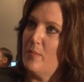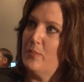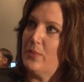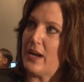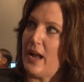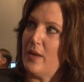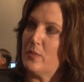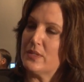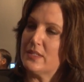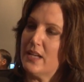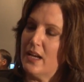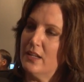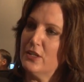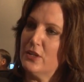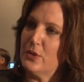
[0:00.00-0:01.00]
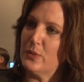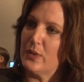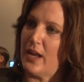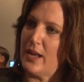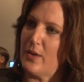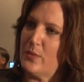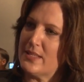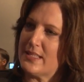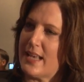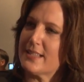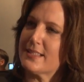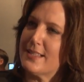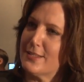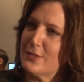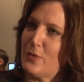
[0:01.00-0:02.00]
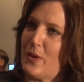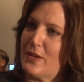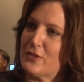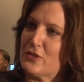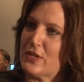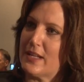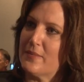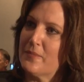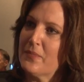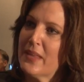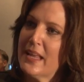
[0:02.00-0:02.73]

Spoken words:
But I would tell you, and I always ask this question,